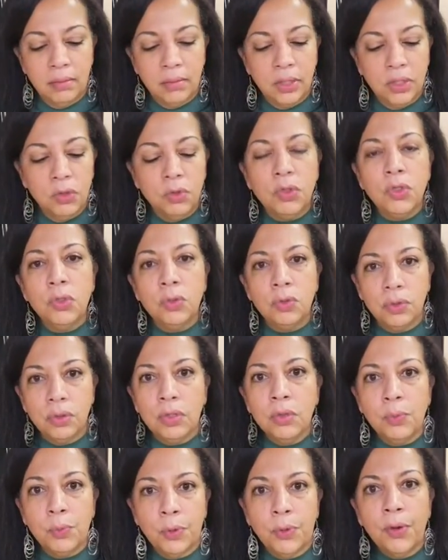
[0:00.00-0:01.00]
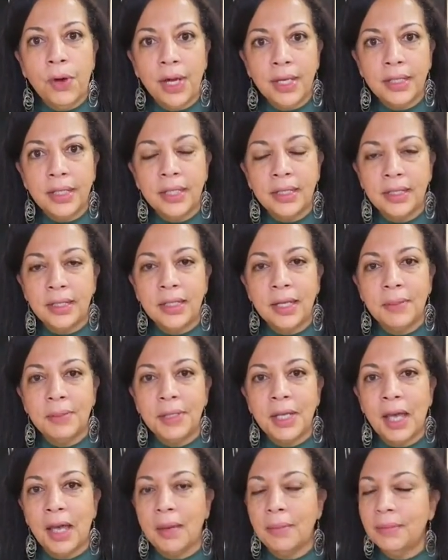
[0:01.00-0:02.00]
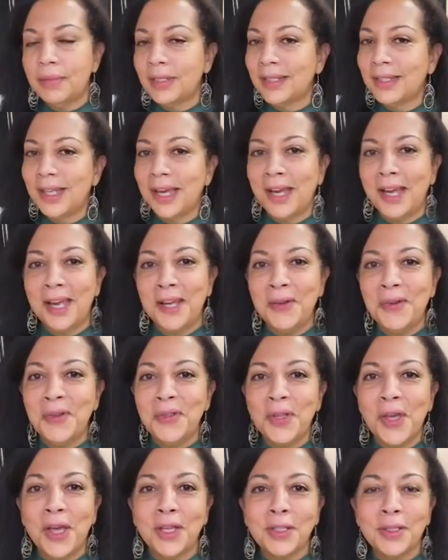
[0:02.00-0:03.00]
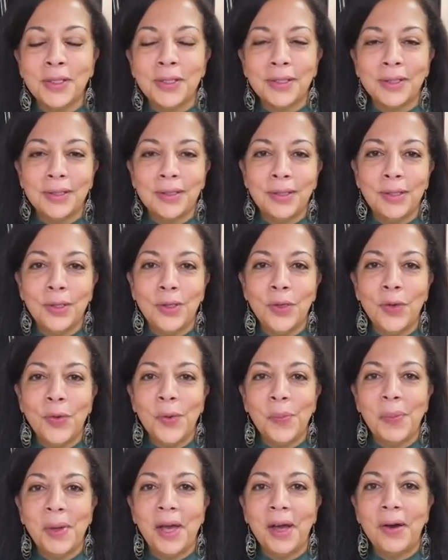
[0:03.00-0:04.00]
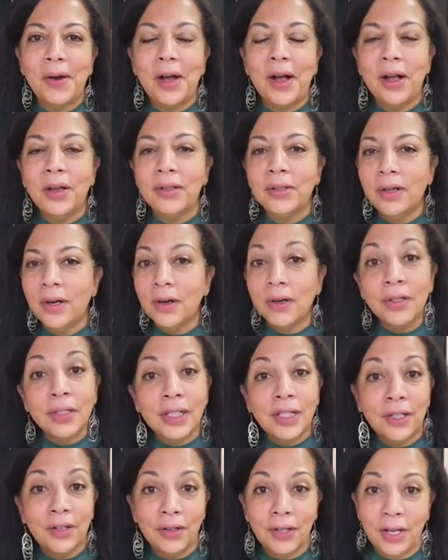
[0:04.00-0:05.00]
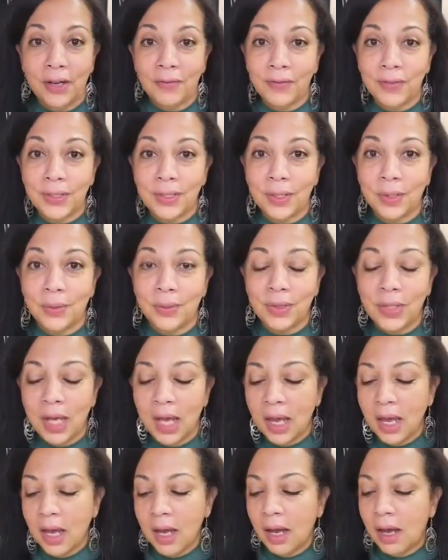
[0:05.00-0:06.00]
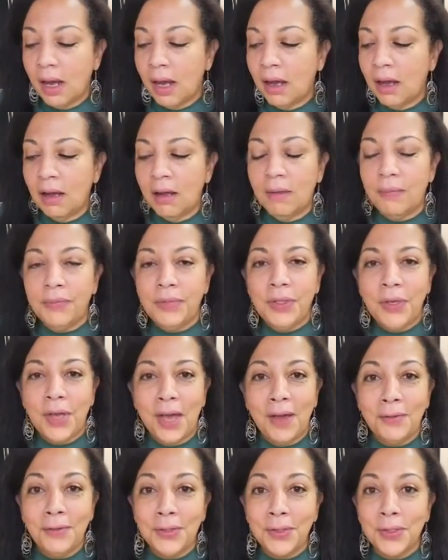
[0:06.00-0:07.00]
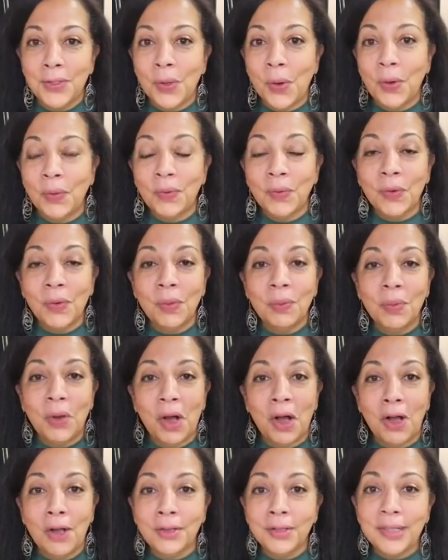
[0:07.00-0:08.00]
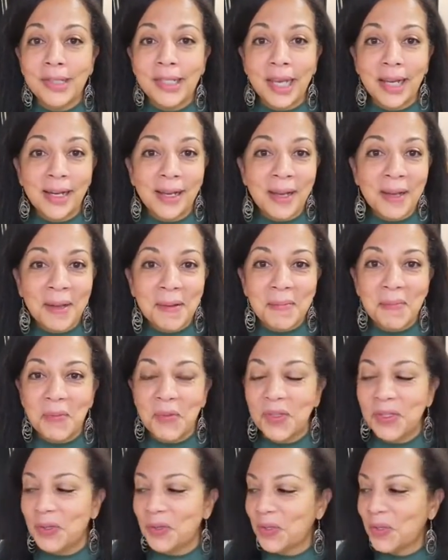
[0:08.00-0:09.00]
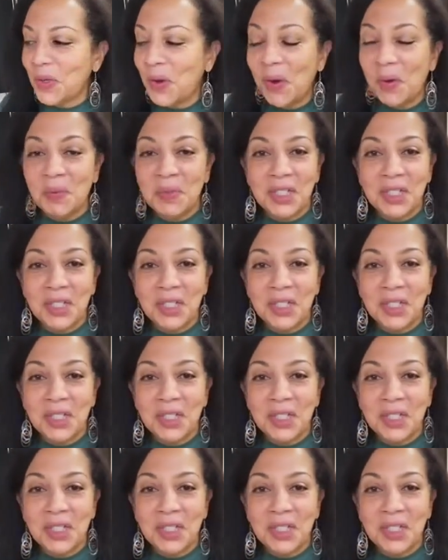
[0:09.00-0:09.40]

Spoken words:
you press at the same time, just like I talked to you about earlier episodes. You have your sewing room all set up with your sewing